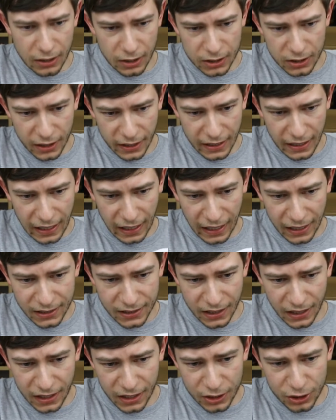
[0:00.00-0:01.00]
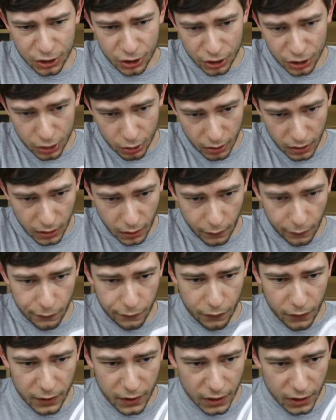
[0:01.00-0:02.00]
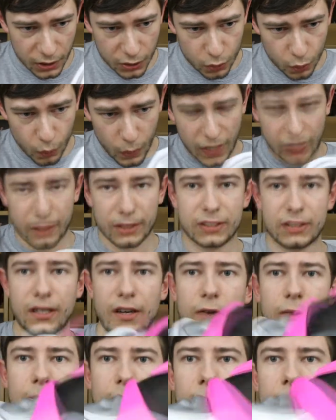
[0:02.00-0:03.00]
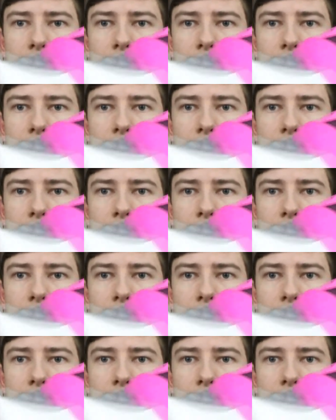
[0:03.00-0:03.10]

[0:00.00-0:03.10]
It looks like it has an adjuster at the front as well, so